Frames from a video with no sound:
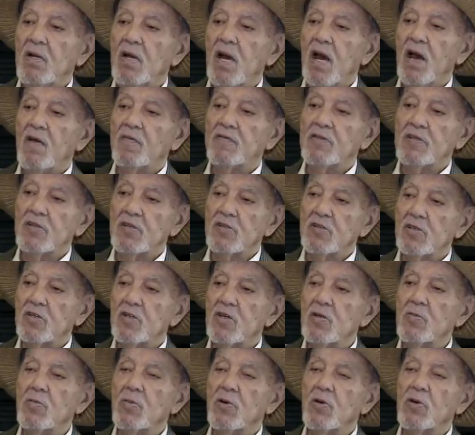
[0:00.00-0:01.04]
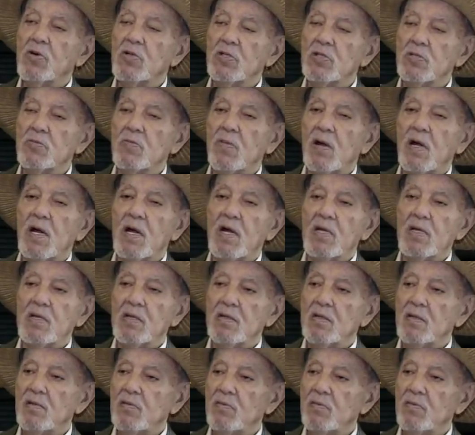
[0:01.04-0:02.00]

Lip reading: after 3 boys, my